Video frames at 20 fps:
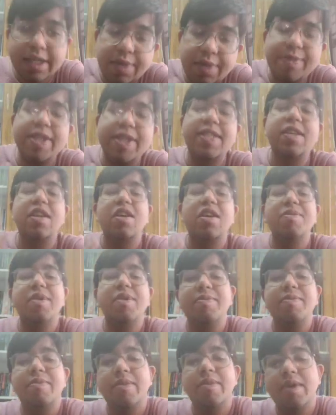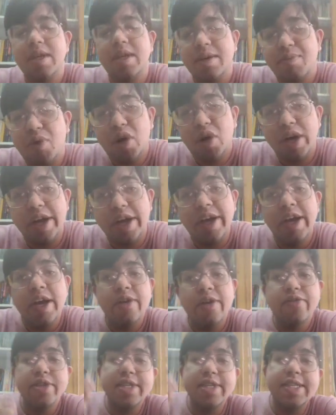muscle of the body
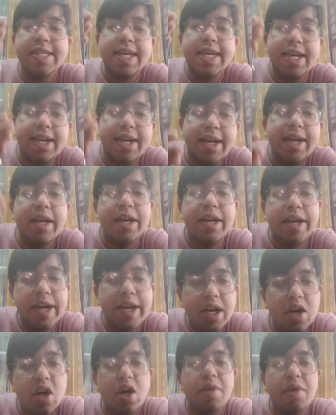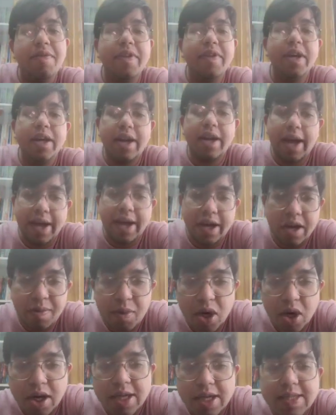which is getting rid of the rigor
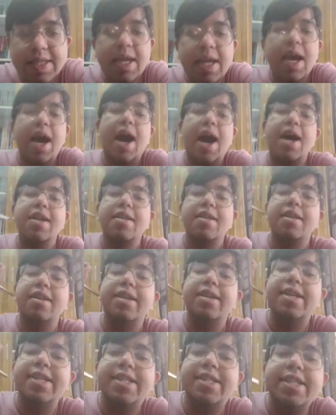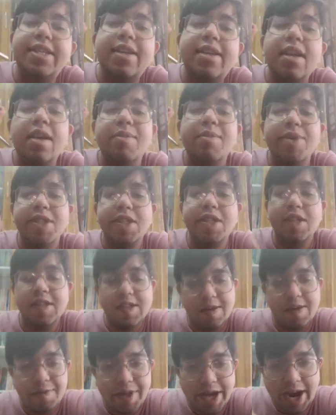mortis are the digital muscles
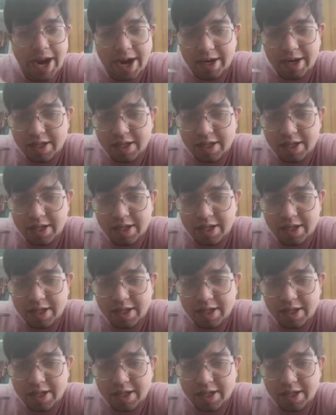of the hand, the